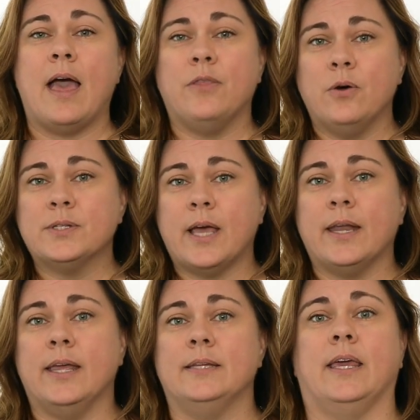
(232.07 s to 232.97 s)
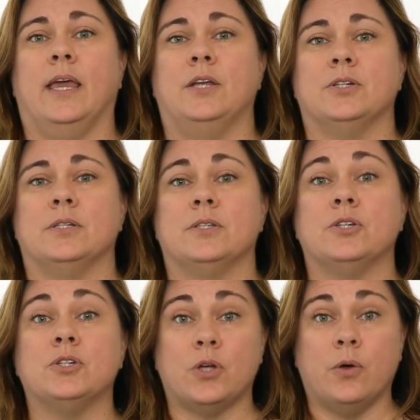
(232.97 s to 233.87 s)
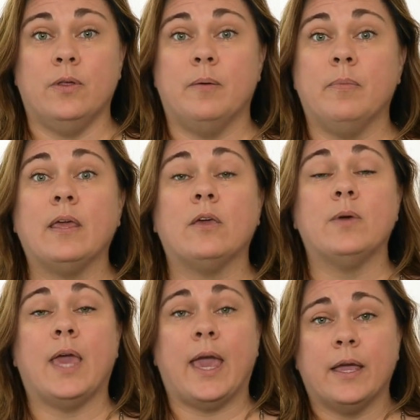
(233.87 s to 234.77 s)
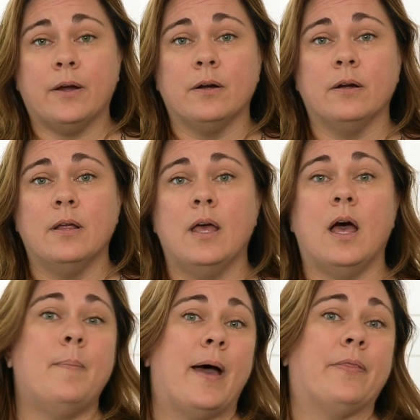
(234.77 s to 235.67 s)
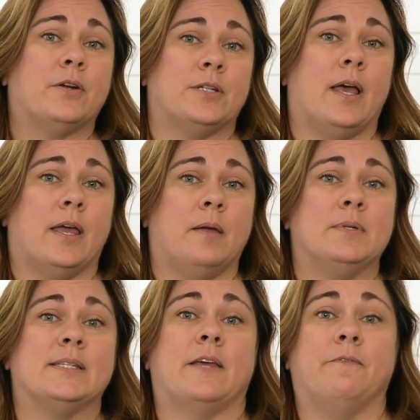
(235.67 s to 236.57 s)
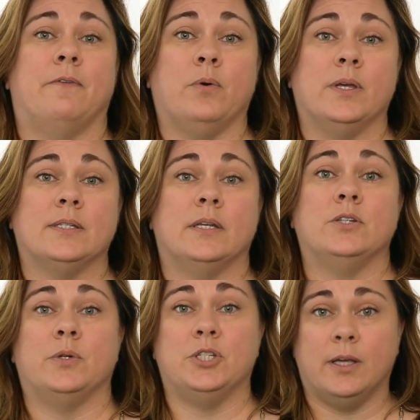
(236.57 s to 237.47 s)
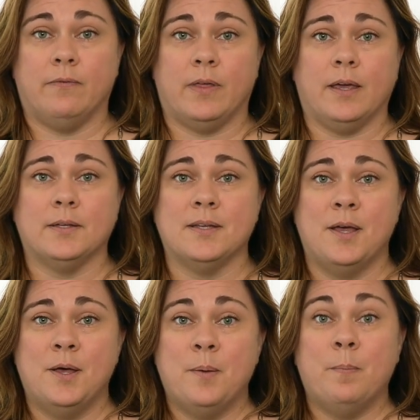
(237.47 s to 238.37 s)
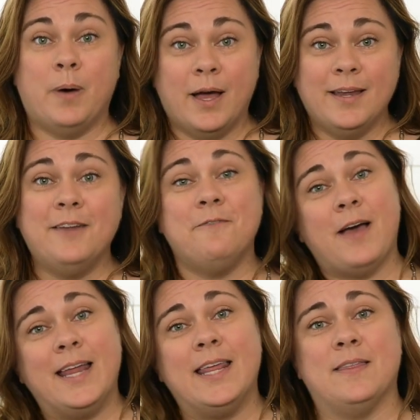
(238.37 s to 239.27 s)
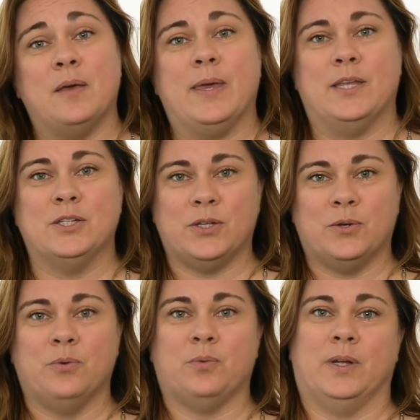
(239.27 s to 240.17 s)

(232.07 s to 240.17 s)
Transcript: Those kind of indications show them that you care about their time to stay focused and to achieve things, but inviting them into